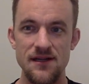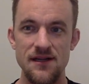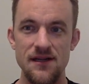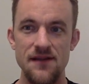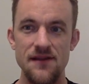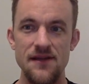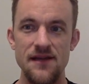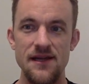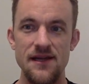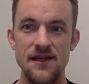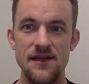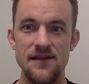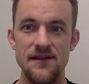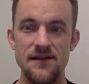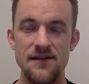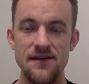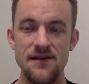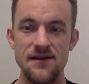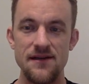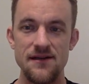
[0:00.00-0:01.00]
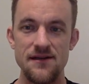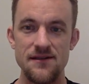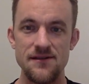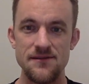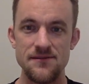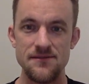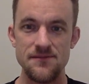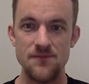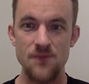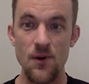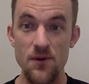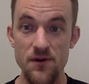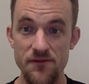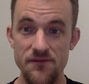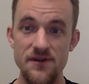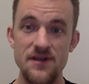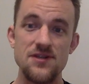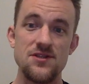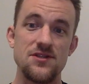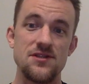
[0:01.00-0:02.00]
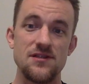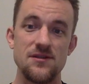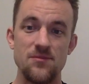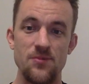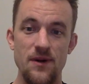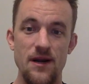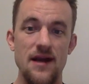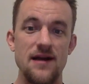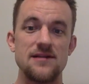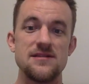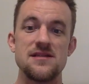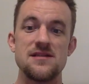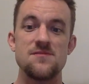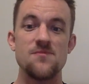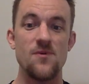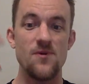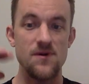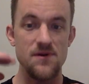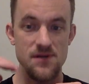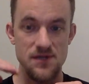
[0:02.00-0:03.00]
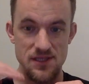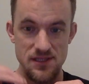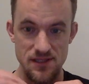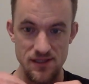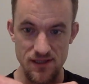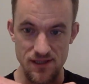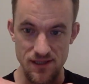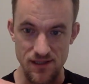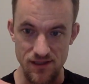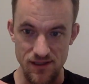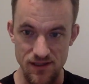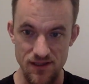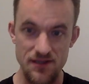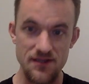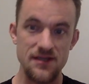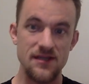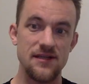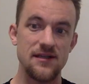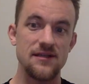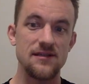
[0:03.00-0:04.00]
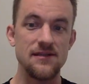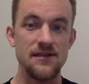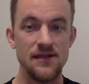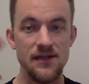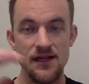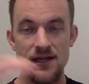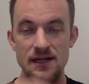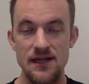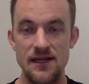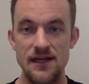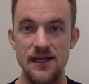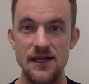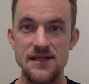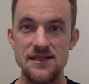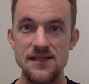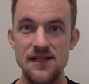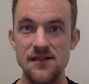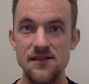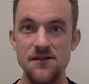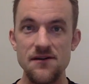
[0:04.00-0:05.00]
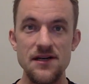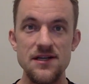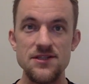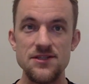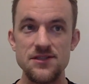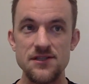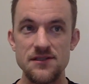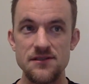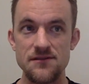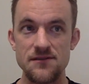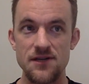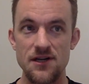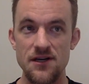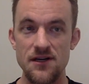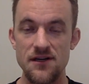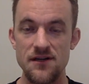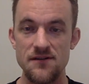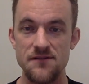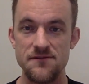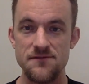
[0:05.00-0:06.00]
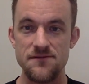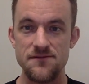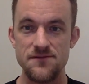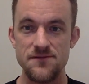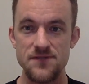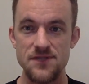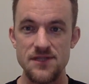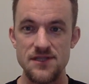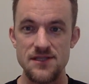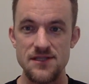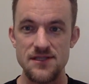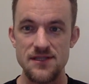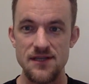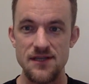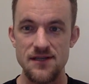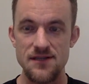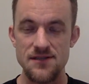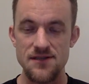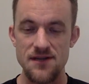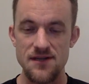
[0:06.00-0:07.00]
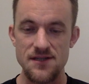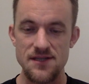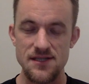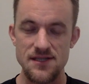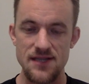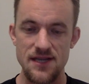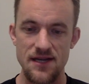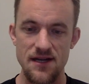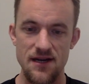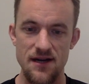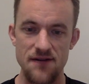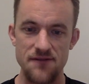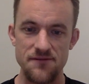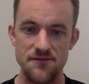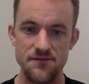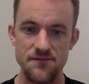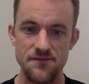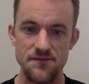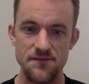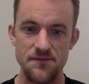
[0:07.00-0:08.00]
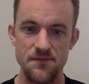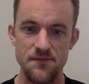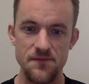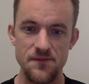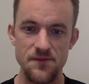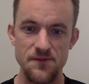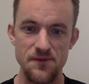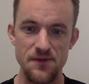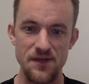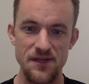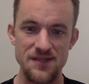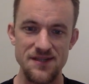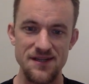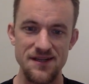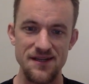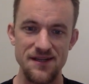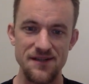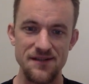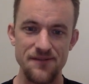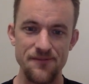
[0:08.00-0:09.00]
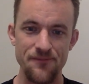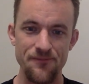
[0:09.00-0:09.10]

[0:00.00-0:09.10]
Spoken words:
then their motivation to practice more and their learning acceleration curve just starts to take off. It's really exciting.